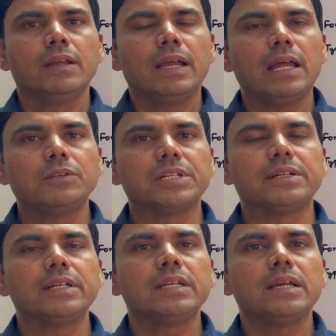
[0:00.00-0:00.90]
Hello
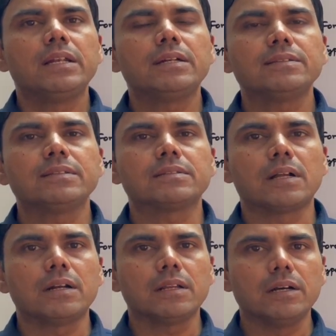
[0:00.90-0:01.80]
children, let us
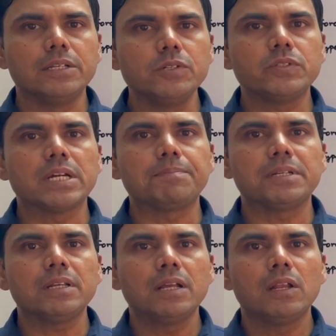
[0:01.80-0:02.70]
start a new
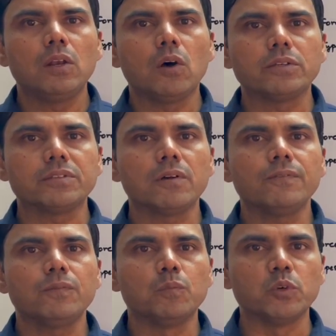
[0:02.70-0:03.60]
chapter, Laws
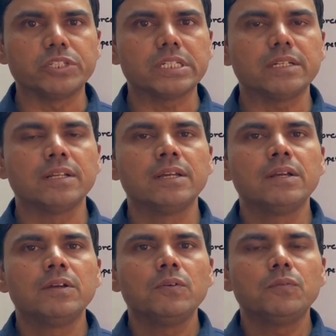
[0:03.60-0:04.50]
of Motion.
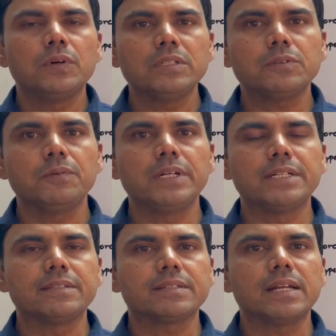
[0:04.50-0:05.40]
First, we will
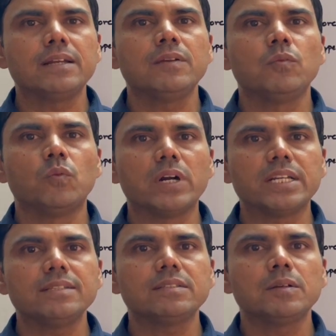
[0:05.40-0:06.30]
understand what
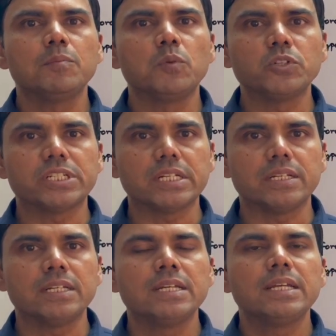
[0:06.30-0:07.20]
is motion.
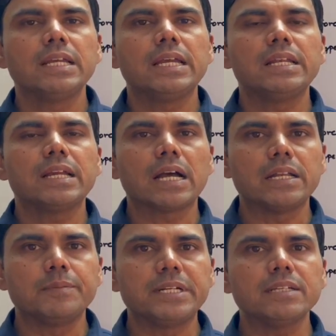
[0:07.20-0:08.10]
In
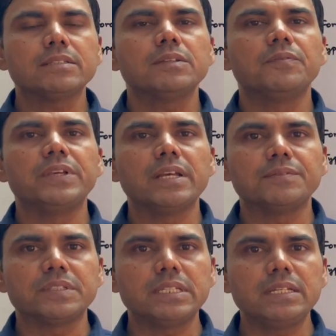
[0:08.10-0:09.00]
kinematics, we have
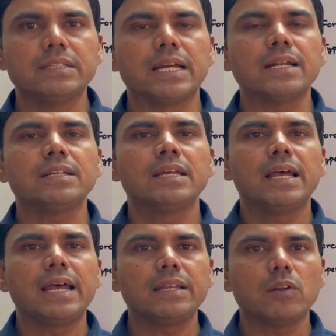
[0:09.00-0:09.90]
seen that
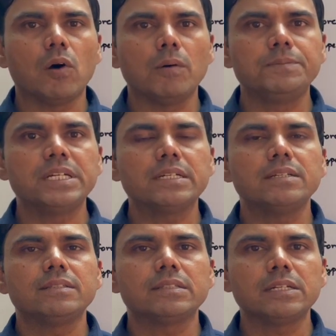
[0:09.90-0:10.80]
an object
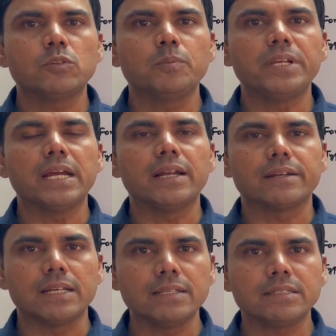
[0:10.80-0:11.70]
is said to be at
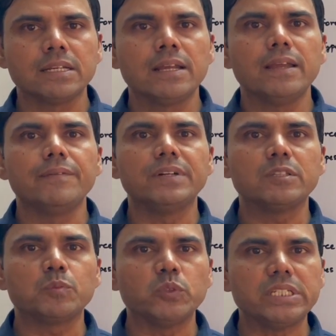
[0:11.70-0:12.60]
rest if
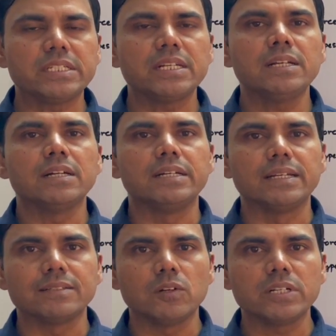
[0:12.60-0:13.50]
its position
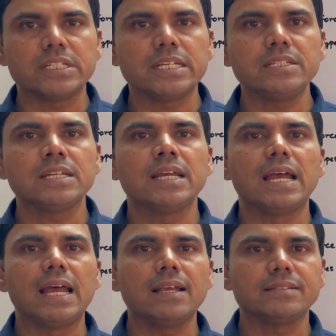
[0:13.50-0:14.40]
does not change
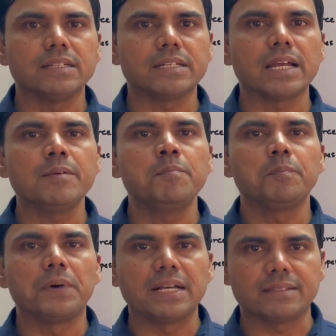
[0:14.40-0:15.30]
as the
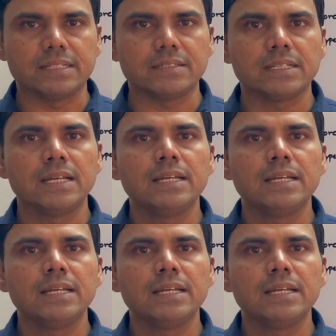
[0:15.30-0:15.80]
time passes.